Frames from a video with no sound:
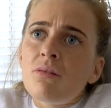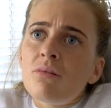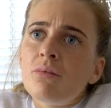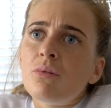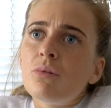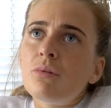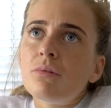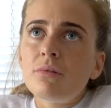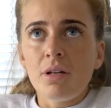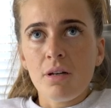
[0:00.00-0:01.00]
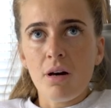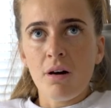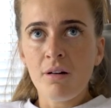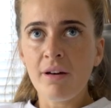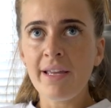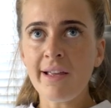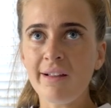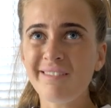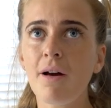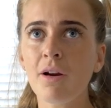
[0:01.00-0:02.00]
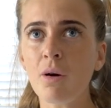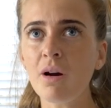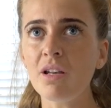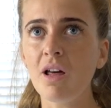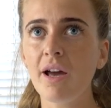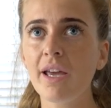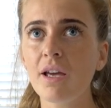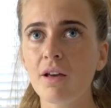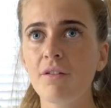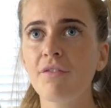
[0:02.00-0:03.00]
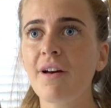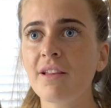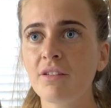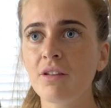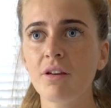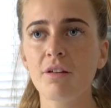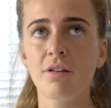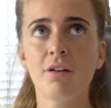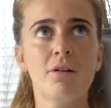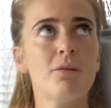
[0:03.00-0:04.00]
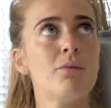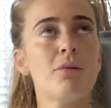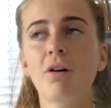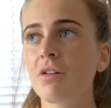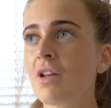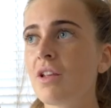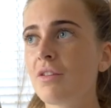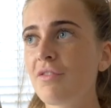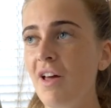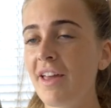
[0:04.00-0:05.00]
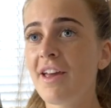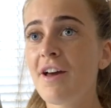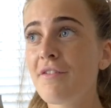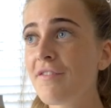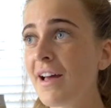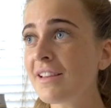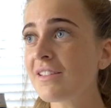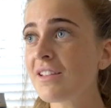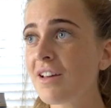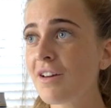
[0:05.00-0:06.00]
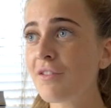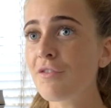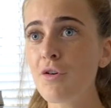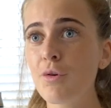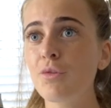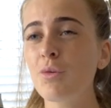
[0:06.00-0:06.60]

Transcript: Oh, I quite like Fanta. Oh God. Like you want again? Fanta just shit yourself. Fruit